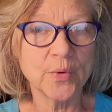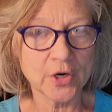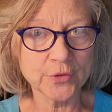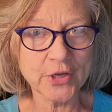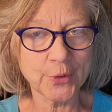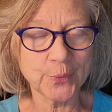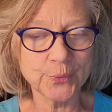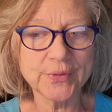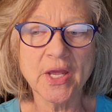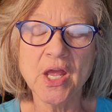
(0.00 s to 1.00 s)
we're on
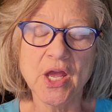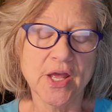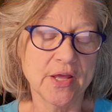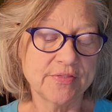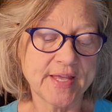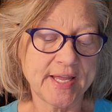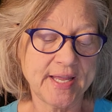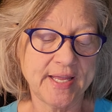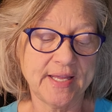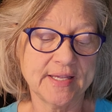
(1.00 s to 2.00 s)
hold.
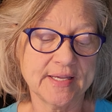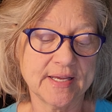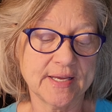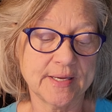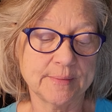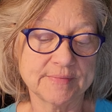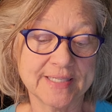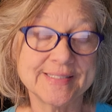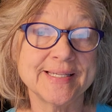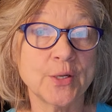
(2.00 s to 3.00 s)
They
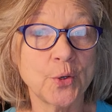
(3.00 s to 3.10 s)
said,